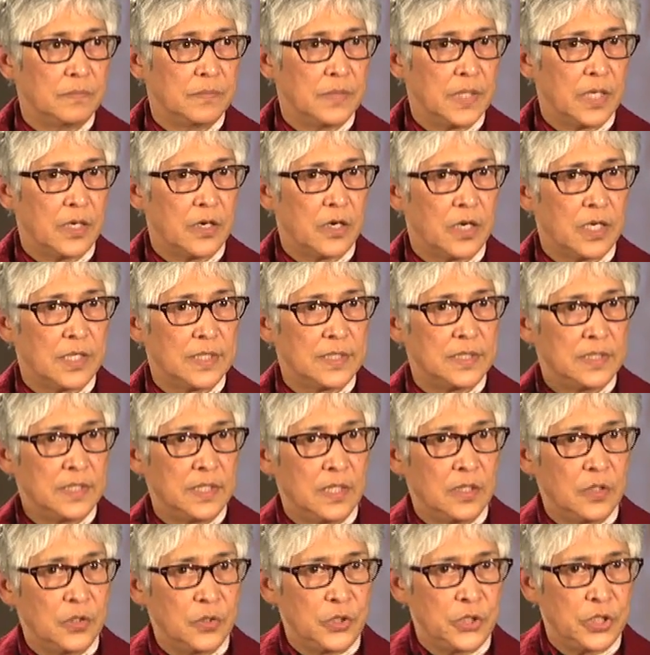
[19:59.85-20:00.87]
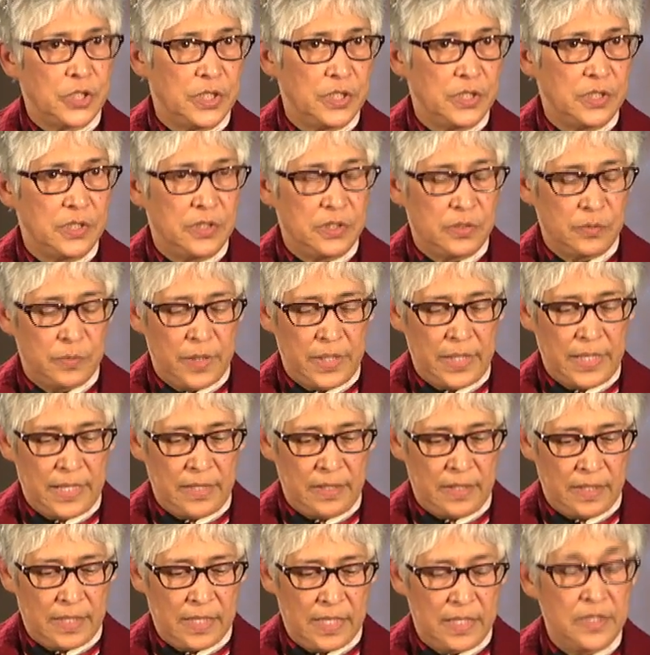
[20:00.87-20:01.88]
across the ocean to
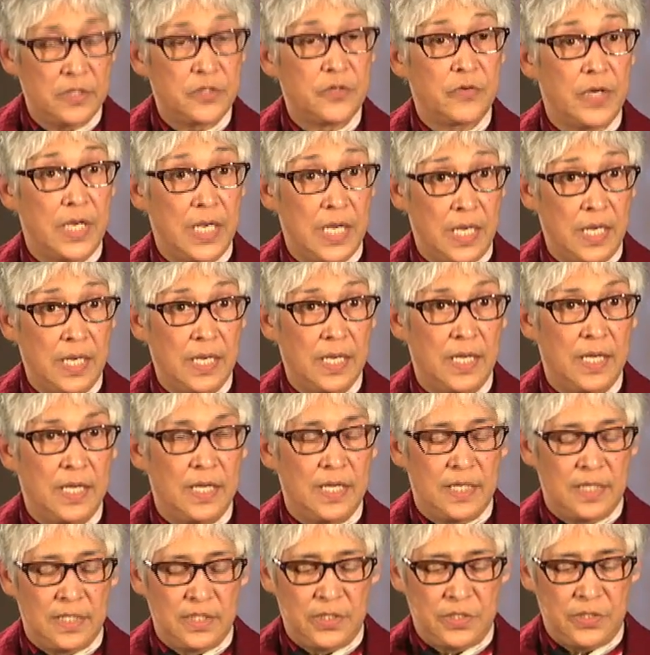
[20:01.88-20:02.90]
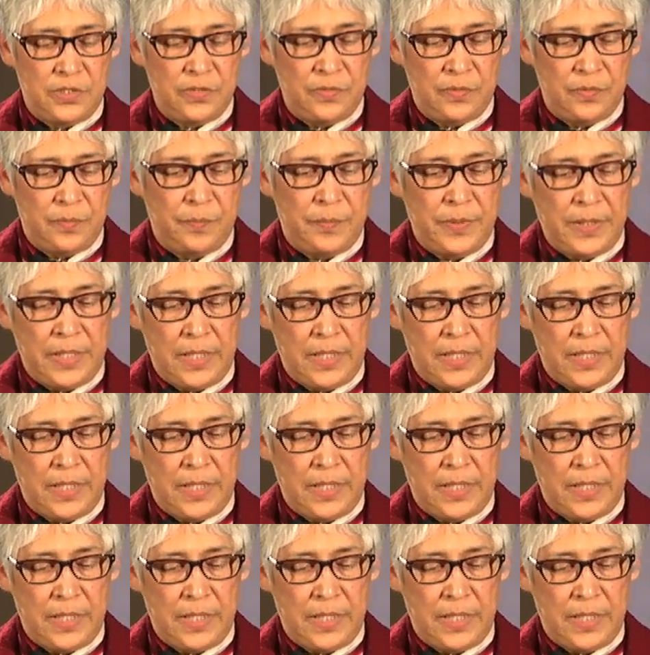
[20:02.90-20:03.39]
another country to be